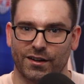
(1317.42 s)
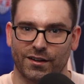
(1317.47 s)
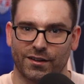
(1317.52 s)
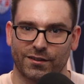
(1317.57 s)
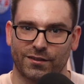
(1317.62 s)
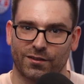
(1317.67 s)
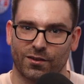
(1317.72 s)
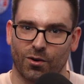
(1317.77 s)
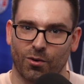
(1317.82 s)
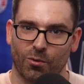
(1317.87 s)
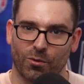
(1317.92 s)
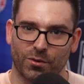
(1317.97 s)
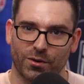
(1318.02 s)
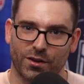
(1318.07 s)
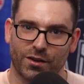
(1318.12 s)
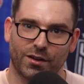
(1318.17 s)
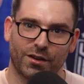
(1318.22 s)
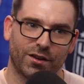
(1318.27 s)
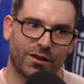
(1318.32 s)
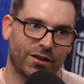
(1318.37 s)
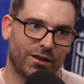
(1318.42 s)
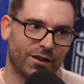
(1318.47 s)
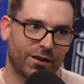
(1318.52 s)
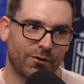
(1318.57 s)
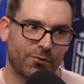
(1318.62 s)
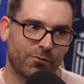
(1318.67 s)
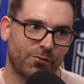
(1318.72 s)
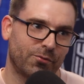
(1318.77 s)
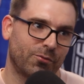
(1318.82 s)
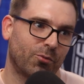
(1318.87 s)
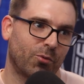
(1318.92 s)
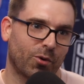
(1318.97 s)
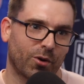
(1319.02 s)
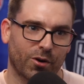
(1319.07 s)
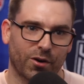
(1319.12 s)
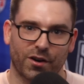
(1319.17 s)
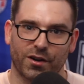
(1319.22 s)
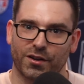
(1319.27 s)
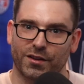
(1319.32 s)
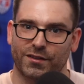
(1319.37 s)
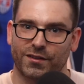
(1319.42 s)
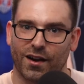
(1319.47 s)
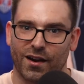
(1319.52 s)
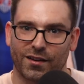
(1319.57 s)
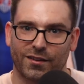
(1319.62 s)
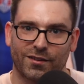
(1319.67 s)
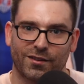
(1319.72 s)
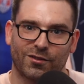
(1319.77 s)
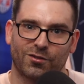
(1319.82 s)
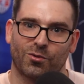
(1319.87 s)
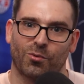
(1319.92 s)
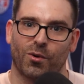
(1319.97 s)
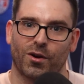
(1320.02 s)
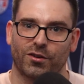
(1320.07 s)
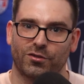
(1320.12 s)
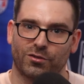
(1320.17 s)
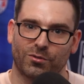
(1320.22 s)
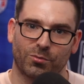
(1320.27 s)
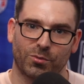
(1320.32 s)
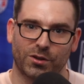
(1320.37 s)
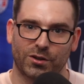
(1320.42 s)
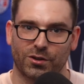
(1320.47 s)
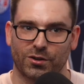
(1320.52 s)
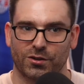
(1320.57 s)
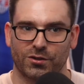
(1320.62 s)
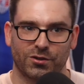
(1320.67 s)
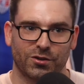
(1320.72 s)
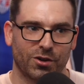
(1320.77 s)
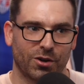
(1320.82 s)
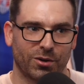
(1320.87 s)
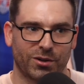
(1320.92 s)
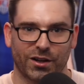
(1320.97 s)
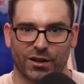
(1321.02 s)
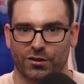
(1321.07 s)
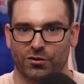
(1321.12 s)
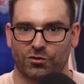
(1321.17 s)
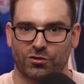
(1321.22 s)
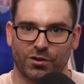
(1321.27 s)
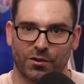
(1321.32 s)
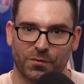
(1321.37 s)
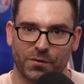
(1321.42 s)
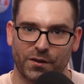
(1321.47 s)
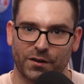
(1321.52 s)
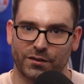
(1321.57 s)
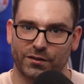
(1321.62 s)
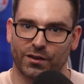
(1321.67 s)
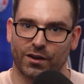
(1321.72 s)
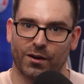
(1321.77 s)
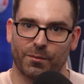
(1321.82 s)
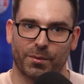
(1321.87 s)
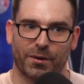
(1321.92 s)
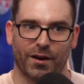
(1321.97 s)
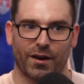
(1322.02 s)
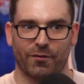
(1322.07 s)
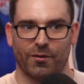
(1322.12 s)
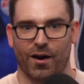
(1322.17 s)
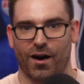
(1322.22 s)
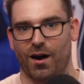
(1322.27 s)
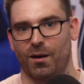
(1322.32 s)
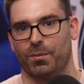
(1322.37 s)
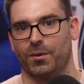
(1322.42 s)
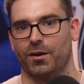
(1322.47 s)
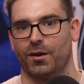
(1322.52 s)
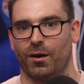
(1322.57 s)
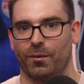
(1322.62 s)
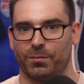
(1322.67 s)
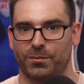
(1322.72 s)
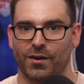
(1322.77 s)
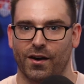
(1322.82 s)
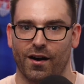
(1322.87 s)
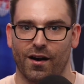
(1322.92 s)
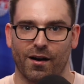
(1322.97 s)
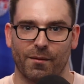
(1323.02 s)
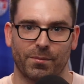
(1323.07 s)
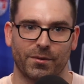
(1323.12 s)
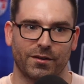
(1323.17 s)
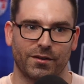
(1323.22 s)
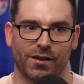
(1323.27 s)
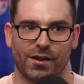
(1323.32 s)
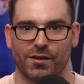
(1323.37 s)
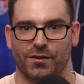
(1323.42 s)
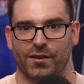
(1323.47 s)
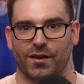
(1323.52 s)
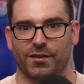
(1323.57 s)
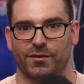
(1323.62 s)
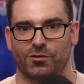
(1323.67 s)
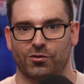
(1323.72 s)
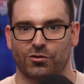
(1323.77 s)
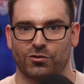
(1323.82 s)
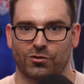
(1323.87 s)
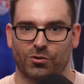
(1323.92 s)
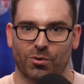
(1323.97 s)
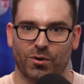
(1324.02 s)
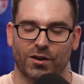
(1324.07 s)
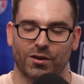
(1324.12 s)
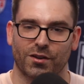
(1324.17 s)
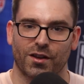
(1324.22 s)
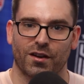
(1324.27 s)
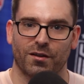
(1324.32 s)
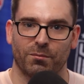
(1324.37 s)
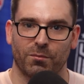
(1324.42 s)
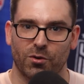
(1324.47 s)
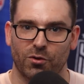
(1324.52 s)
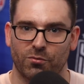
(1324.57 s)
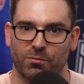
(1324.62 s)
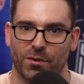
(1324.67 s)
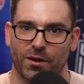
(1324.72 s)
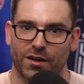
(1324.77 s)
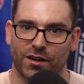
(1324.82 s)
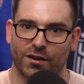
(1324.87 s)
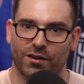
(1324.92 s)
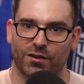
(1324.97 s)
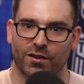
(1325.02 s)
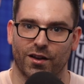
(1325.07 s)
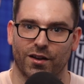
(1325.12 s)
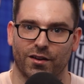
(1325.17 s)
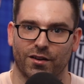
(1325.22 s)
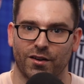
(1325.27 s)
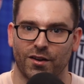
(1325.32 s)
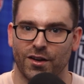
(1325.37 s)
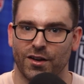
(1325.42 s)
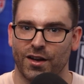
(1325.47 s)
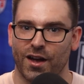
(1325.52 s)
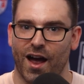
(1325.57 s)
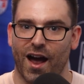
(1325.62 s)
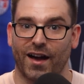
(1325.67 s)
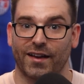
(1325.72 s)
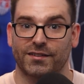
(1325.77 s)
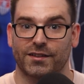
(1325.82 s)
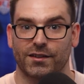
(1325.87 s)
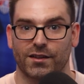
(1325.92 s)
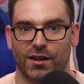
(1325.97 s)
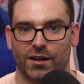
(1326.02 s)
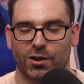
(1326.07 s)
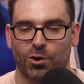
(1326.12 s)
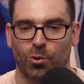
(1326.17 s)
So if we're in a tight situation, we could, kind of shift things up and have Hoppy up top and just create a lot of movement and ask a lot of